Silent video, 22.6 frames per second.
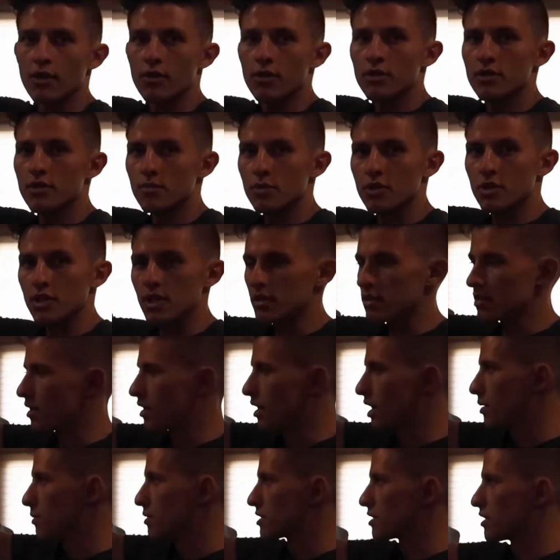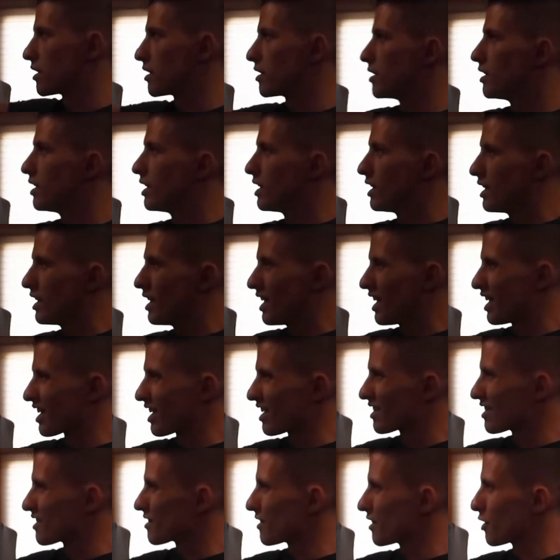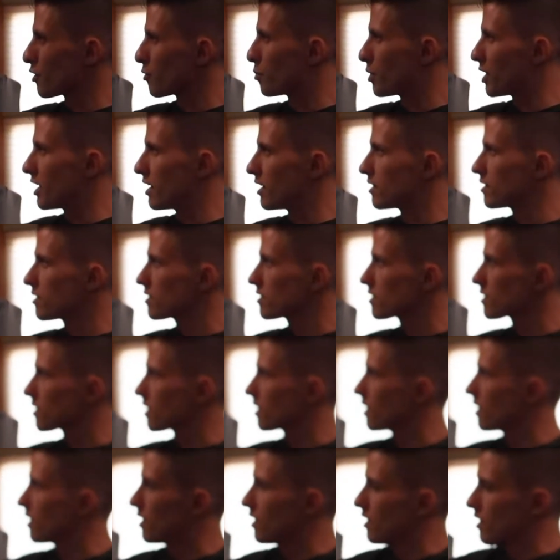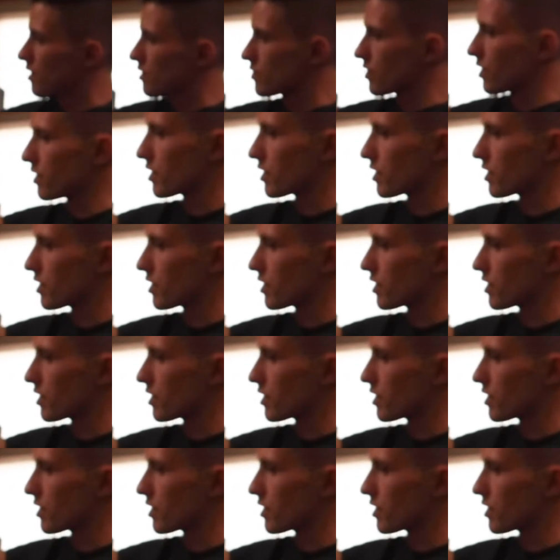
ordered some sheets on Amazon and got these little pins. So I